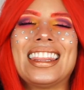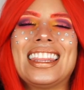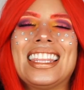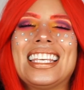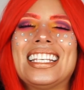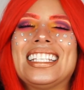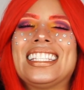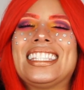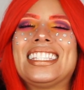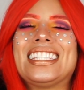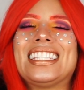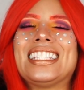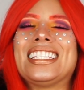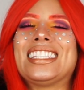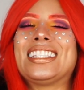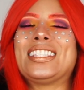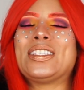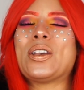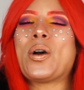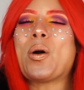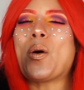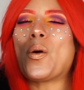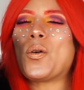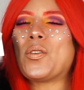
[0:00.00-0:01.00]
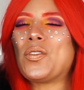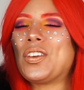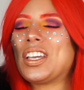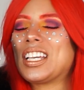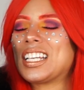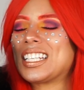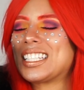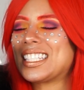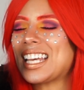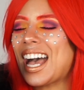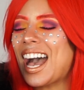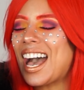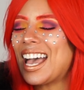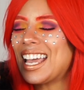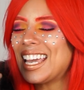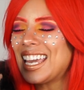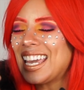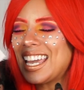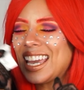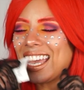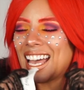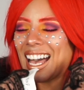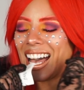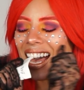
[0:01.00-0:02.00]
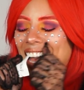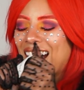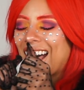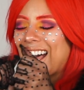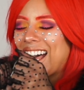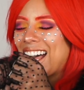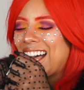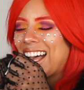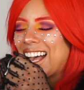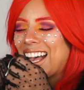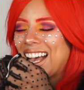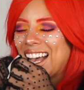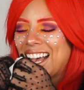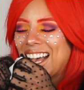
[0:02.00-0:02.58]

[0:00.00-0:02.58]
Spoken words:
This is your victor here.